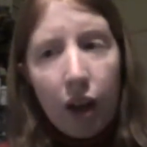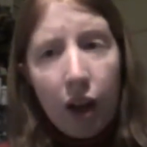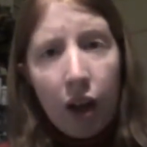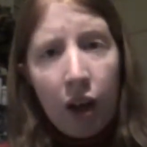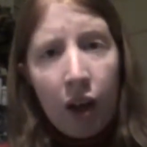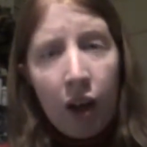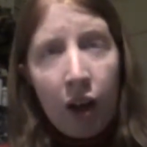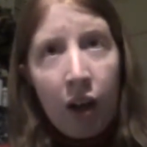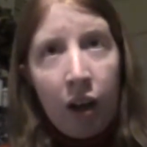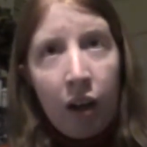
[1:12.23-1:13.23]

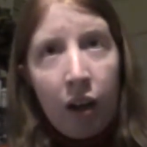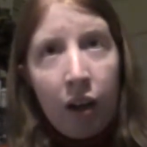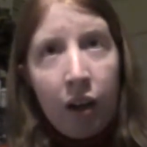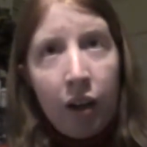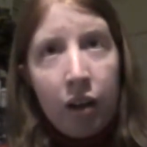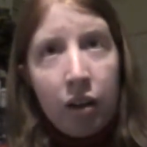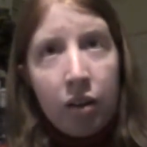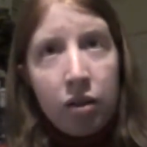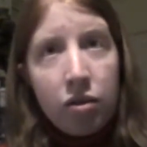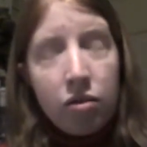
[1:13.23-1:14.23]
uh,
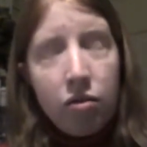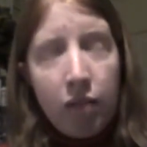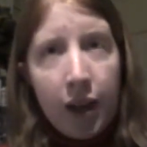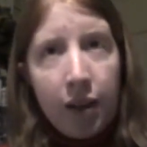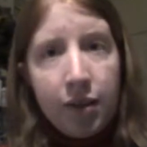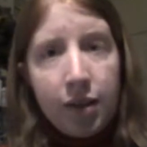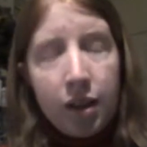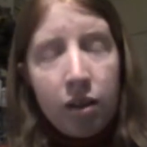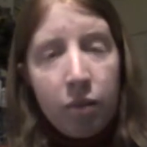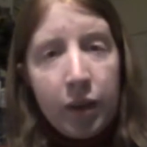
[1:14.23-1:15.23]
2 days
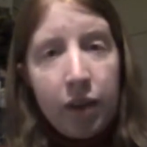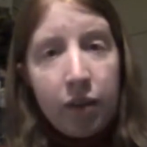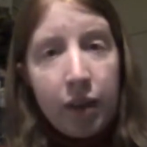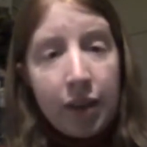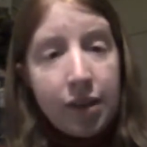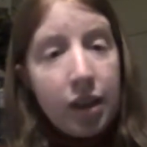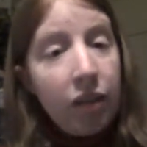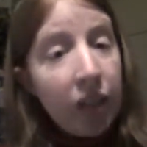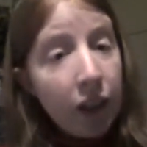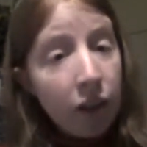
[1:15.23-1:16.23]
it'll be
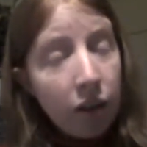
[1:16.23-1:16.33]
Thanksgiving,